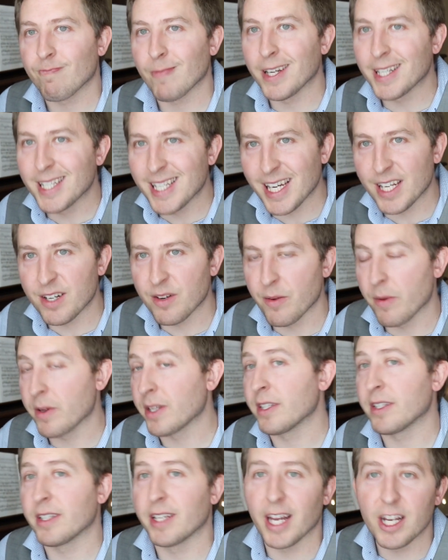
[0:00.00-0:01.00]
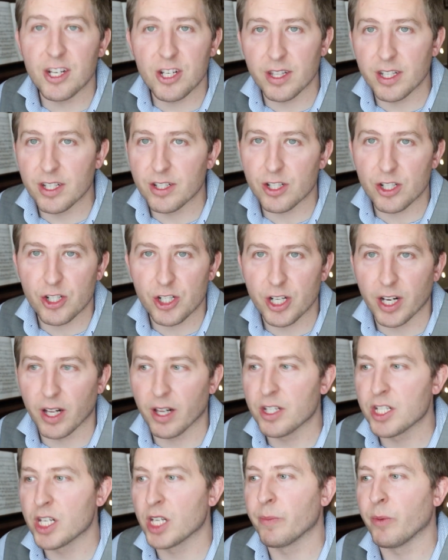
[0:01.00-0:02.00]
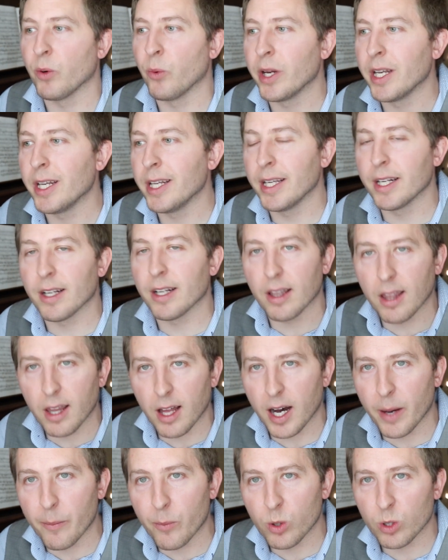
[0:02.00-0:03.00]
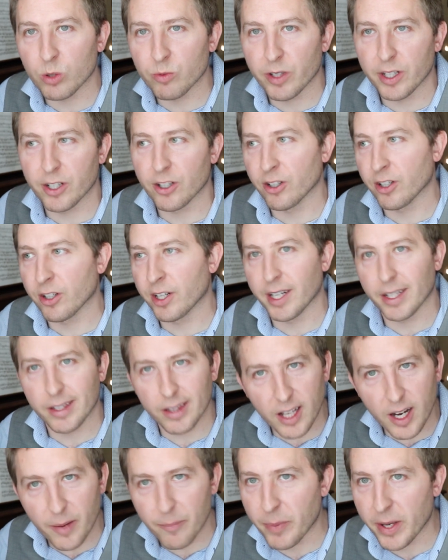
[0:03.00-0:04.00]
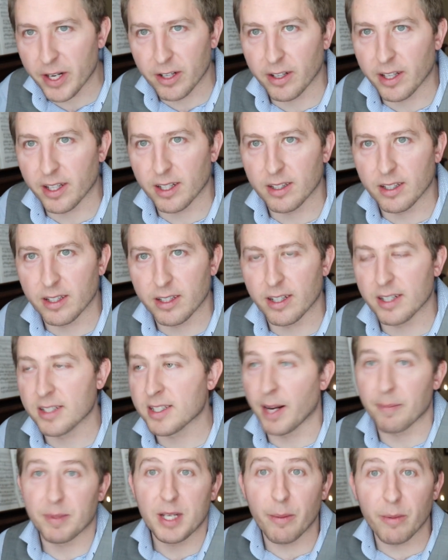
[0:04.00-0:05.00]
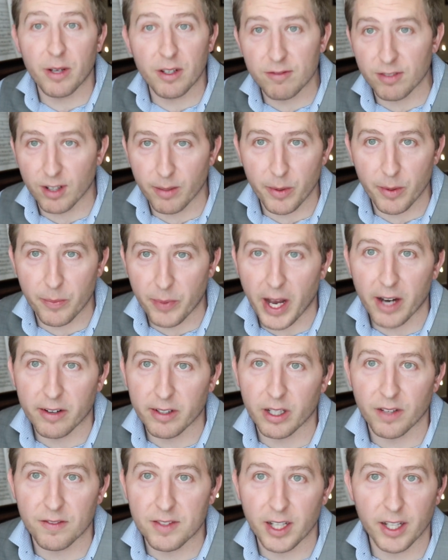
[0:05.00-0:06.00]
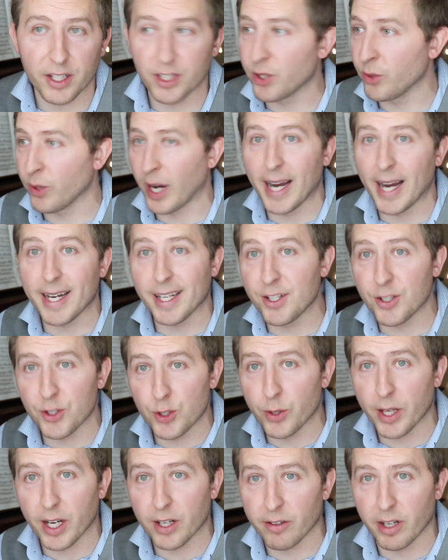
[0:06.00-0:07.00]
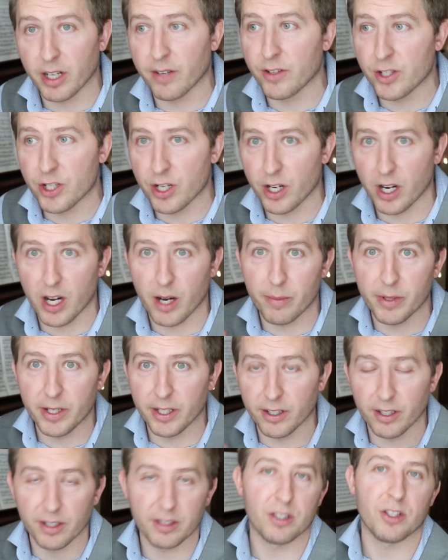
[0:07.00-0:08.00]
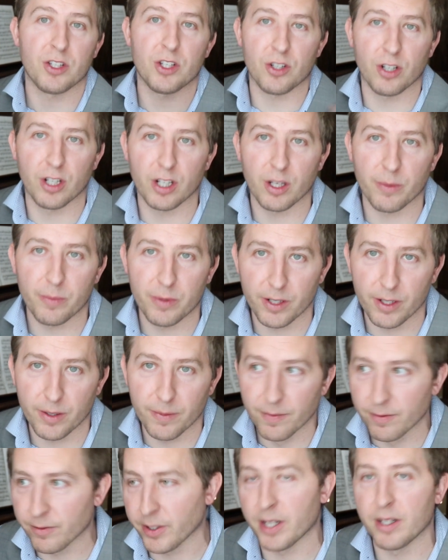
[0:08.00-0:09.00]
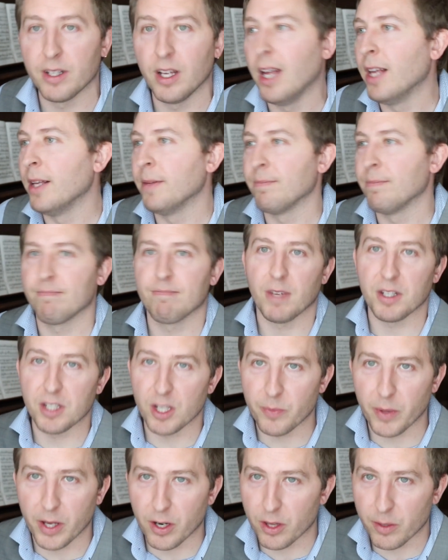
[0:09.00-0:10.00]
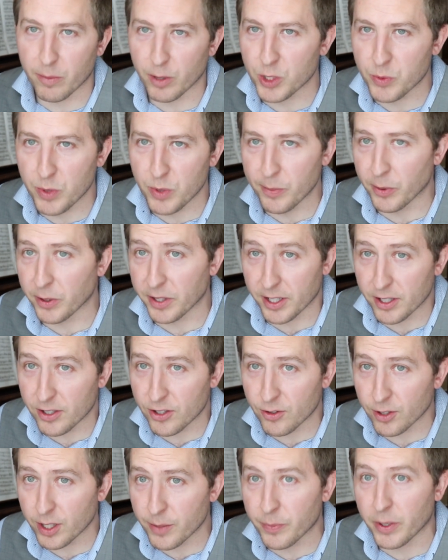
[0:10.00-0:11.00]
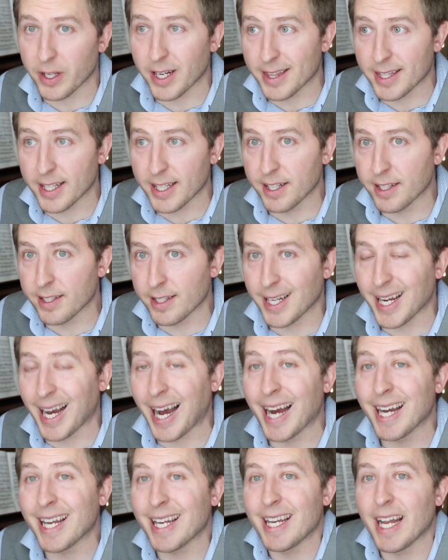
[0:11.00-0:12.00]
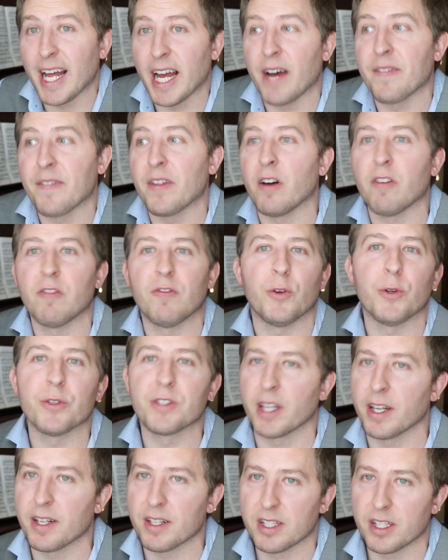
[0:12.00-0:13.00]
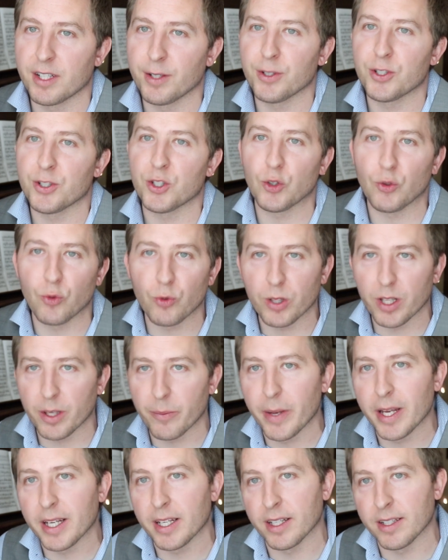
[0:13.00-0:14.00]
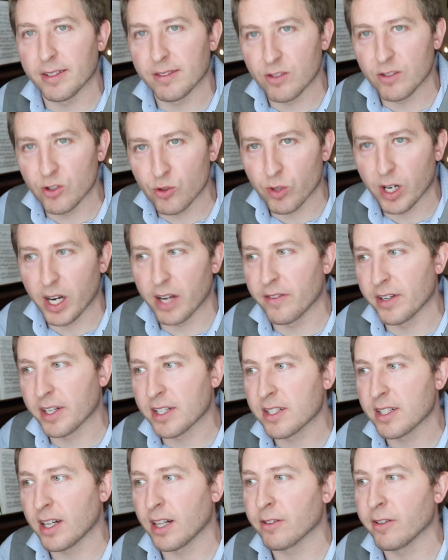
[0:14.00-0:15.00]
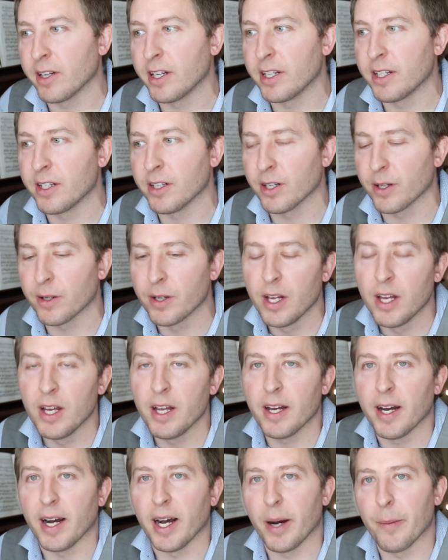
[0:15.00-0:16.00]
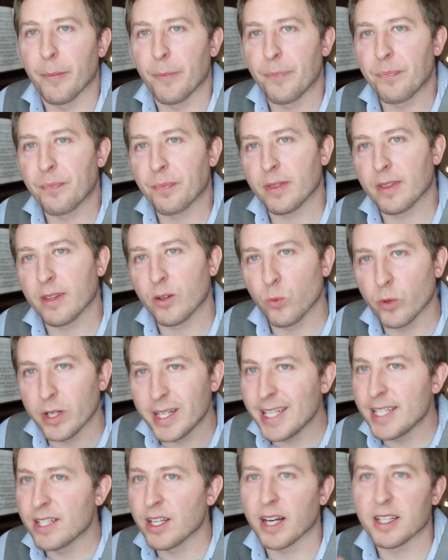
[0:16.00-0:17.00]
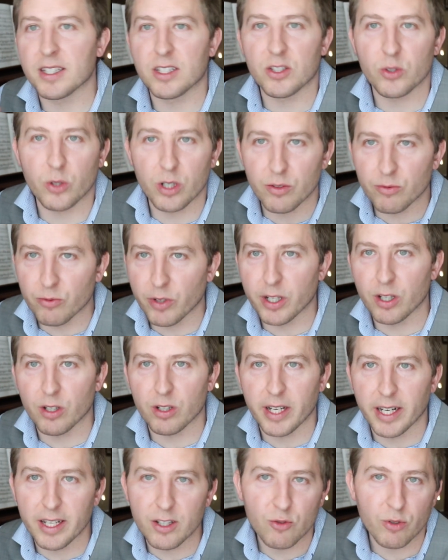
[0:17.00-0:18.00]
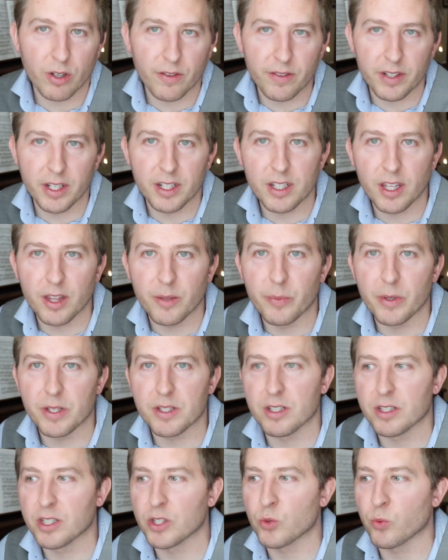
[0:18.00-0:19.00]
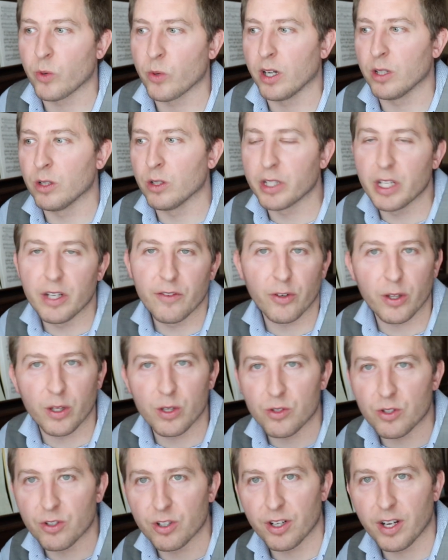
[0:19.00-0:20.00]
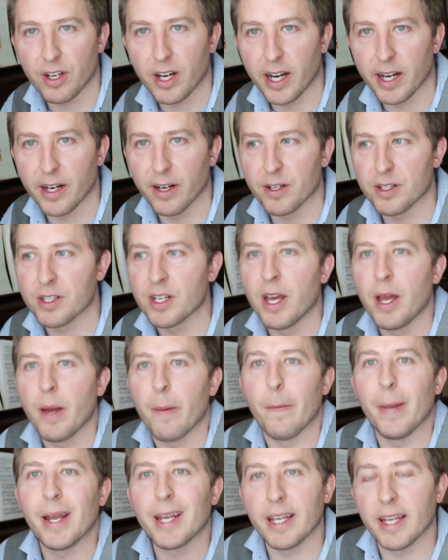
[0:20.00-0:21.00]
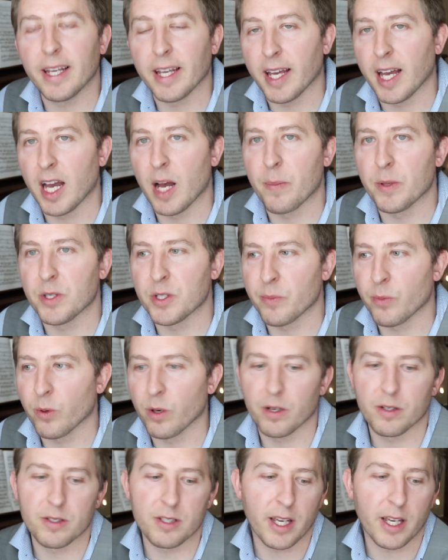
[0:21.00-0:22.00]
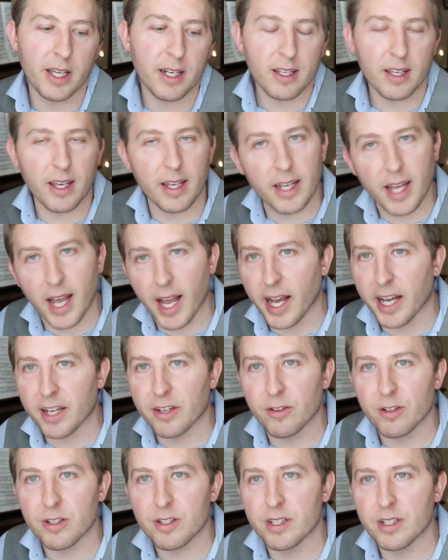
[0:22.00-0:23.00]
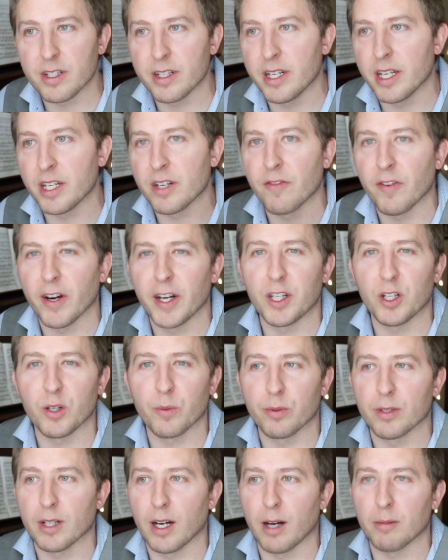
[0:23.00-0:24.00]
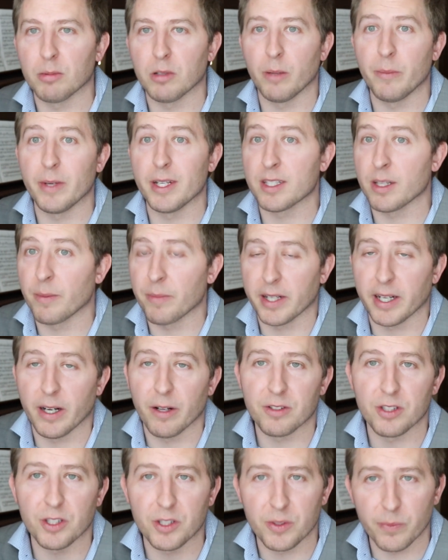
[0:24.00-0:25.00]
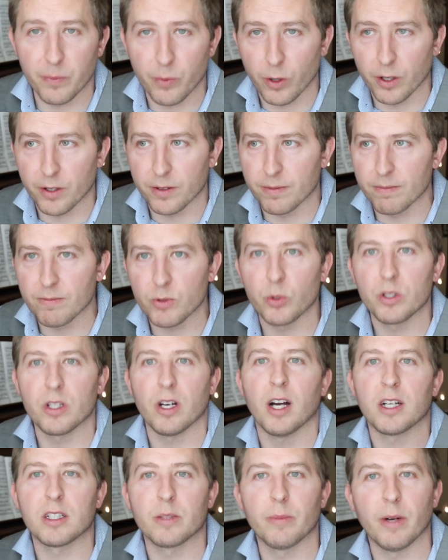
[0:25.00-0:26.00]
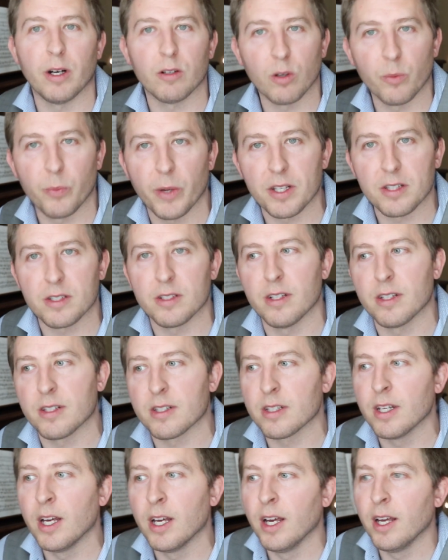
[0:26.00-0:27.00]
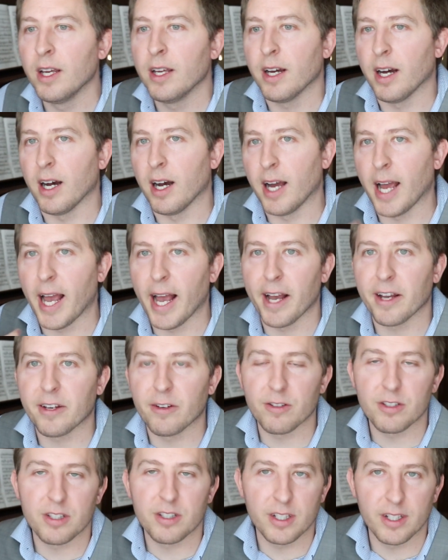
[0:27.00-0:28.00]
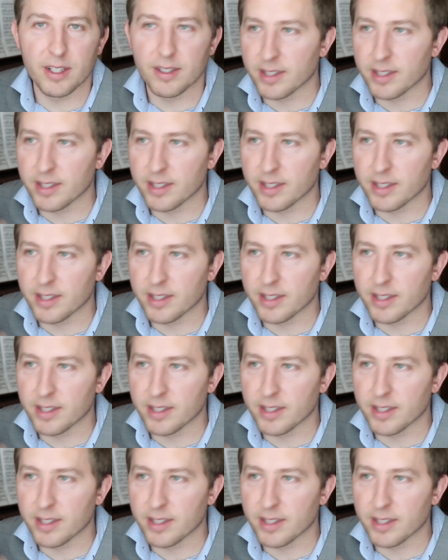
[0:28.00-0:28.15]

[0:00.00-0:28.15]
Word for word: again, gauging these is challenging, but we need a lot more rigor and a lot better analytics. I'm coming from a background of telling you I didn't do that great of a job here at this startup here, right? I did better than most people in the industry, but at the end of the day, I didn't have that full set of skills to really make it drive and accelerate here. Um, we need that sort of rigor kind of driven into the business as well. Looking for those good hires, making it happen is important. And again, accuracy and defining your problem is something else that's important. So we talked about robustness, uh, accuracy.